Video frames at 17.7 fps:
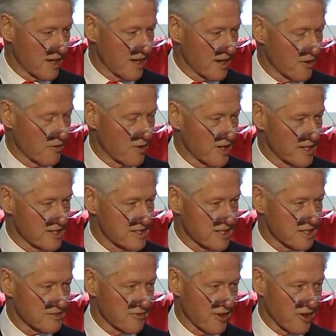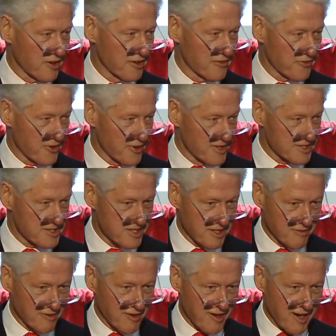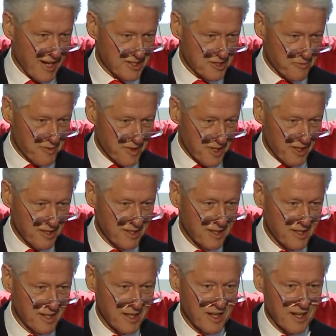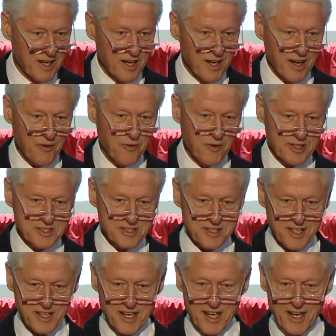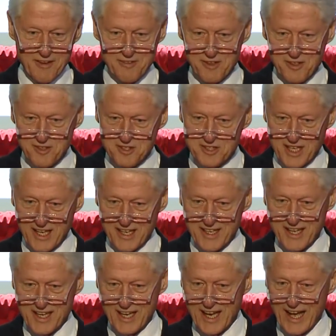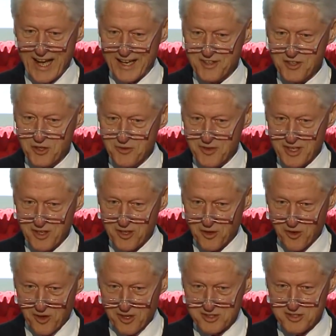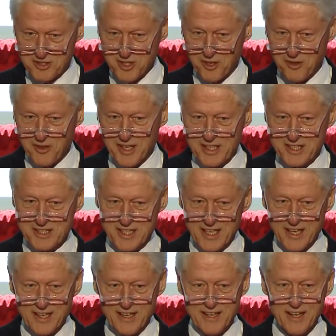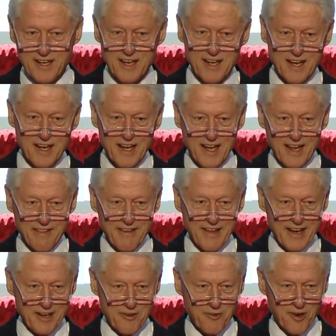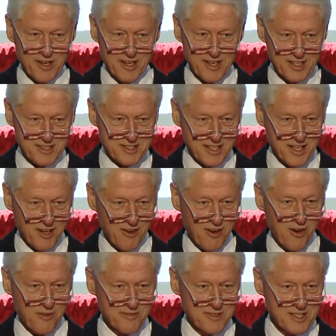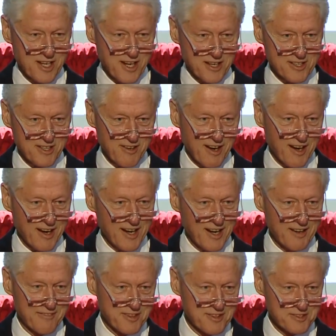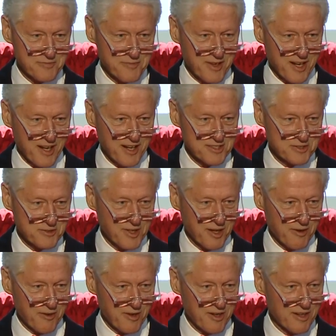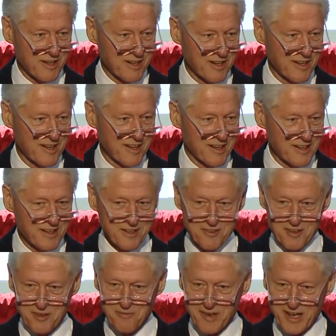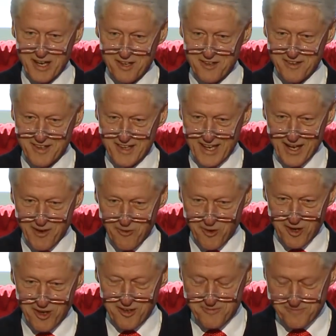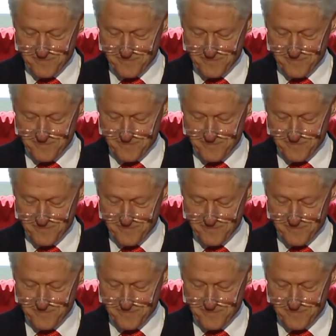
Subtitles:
we had just voted for his Civil Rights Bill, which the governors had declined to endorse. So he said that he wanted us to go home and talk to our governors because we were doing better than they were,